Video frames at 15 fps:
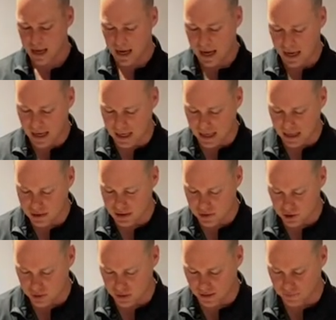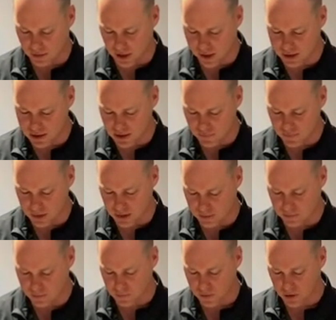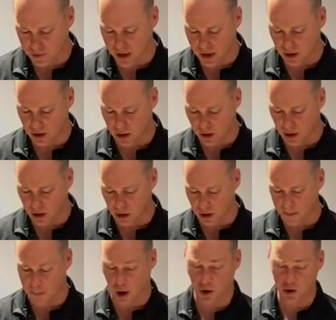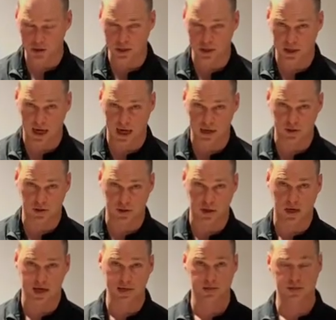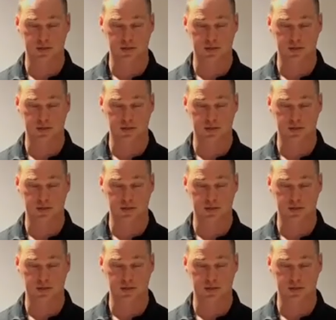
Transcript: And so you have lots of them that are partially hydrolyzed.